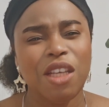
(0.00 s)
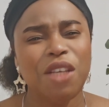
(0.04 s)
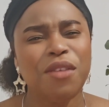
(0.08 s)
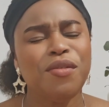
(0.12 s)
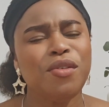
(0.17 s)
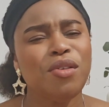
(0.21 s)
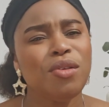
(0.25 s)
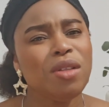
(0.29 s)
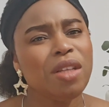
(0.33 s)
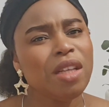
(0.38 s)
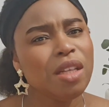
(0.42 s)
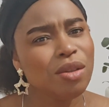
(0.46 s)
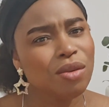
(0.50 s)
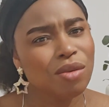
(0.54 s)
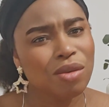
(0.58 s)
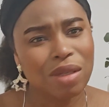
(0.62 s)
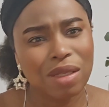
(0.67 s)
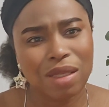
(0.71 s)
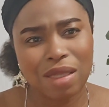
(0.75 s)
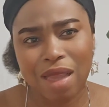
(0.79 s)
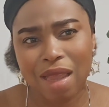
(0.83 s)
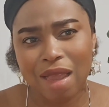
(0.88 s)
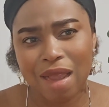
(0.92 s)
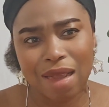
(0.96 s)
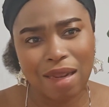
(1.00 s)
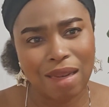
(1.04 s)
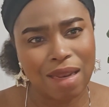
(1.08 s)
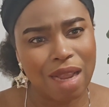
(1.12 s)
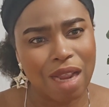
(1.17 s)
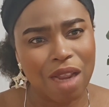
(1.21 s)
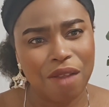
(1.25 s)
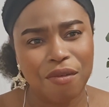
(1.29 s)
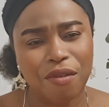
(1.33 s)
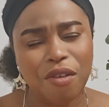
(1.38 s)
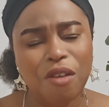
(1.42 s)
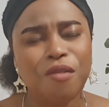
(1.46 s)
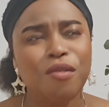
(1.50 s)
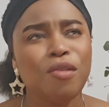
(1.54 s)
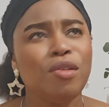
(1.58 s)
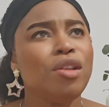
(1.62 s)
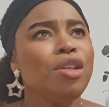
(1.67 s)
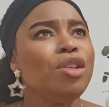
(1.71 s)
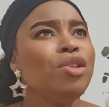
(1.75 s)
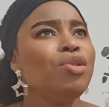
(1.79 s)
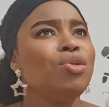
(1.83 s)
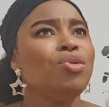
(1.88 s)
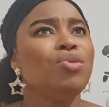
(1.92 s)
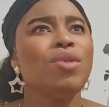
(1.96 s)
If you need to stay alive, if you
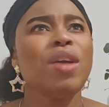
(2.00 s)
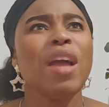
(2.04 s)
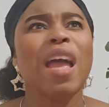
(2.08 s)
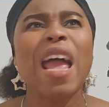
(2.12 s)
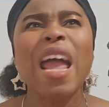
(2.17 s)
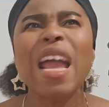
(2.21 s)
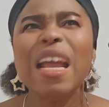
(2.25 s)
need to do